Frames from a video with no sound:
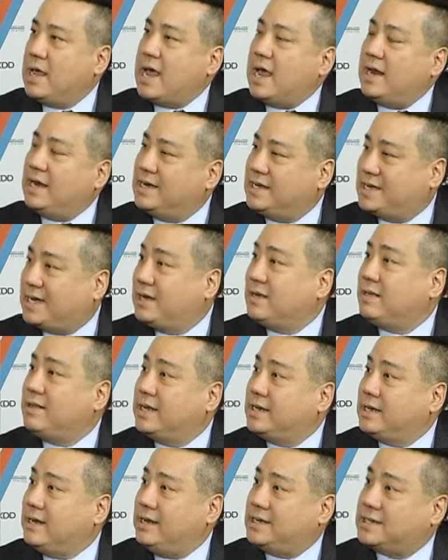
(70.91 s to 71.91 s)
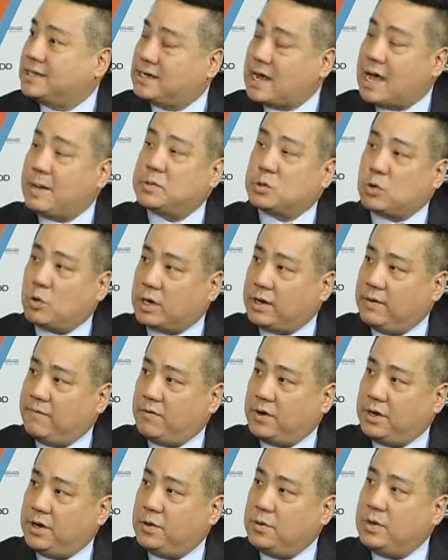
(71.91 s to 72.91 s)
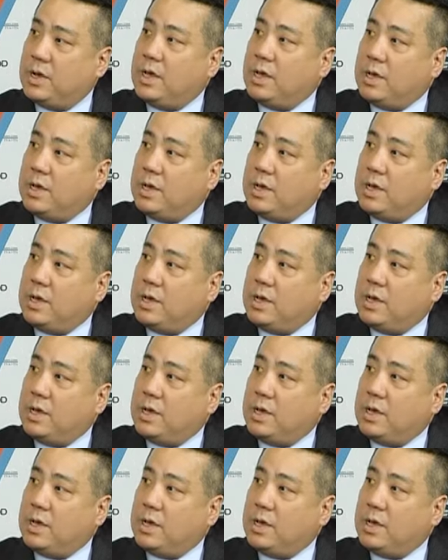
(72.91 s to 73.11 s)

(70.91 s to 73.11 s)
And until it stops working for you,